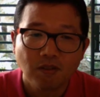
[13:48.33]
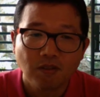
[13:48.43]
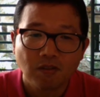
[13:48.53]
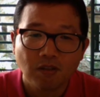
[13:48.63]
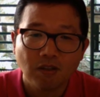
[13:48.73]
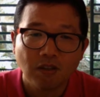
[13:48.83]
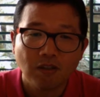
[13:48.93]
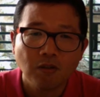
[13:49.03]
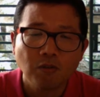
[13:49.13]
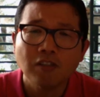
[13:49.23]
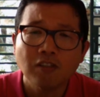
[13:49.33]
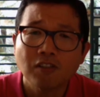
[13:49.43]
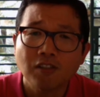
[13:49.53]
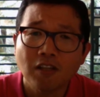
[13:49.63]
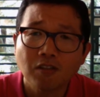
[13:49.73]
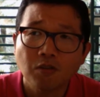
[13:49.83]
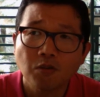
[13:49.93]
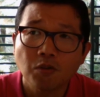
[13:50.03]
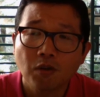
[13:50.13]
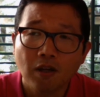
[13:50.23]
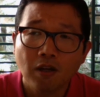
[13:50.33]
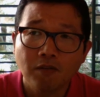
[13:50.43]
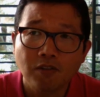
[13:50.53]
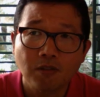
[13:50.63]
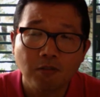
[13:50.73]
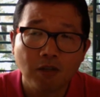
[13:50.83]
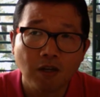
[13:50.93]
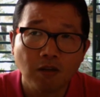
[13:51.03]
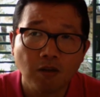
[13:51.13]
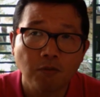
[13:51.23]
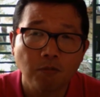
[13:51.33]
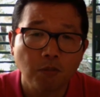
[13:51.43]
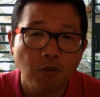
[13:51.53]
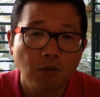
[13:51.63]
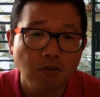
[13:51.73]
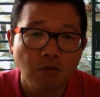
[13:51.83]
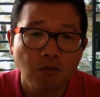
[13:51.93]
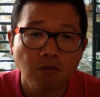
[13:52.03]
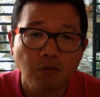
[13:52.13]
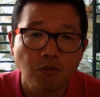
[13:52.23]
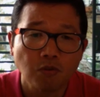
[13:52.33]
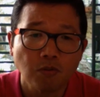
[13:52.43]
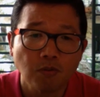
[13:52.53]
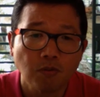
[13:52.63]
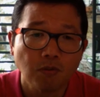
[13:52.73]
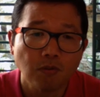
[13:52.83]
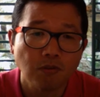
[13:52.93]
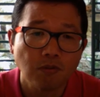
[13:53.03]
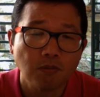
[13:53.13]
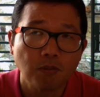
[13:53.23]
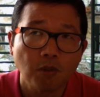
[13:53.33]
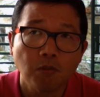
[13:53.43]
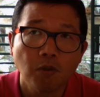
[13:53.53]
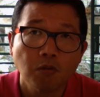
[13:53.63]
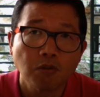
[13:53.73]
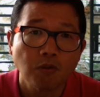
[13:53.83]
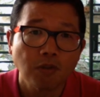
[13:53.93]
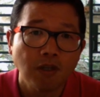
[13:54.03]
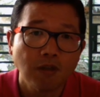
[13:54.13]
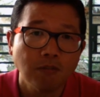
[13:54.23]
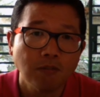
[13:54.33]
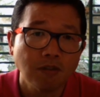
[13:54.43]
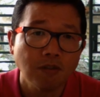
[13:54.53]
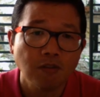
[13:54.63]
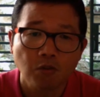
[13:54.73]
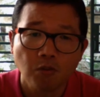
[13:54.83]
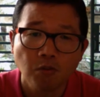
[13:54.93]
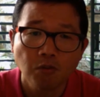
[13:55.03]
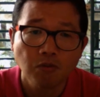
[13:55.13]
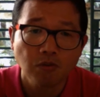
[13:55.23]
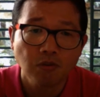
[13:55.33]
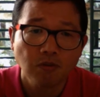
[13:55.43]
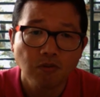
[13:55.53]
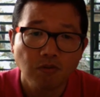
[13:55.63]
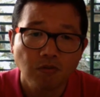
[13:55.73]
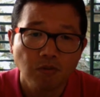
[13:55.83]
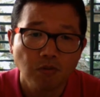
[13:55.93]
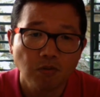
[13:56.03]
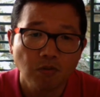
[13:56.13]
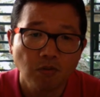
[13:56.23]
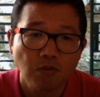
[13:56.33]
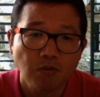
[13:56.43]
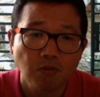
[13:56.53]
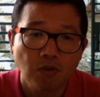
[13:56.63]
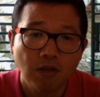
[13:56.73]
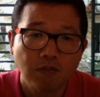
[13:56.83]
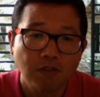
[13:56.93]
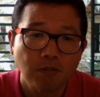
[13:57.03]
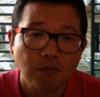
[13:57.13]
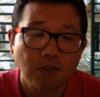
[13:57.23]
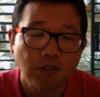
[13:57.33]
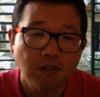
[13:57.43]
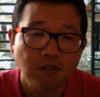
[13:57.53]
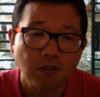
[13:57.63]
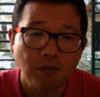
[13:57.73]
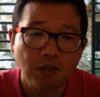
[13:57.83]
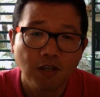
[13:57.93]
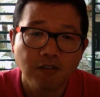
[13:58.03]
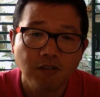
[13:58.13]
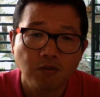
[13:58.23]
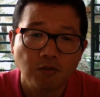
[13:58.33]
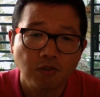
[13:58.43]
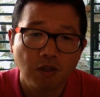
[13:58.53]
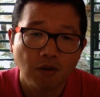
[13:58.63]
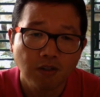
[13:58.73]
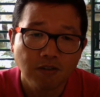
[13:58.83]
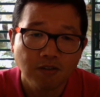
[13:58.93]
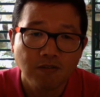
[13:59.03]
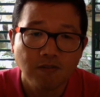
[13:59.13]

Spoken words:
In the United States, do you have some kind of a portal to promote origami in schools? Do you have some case to tell us?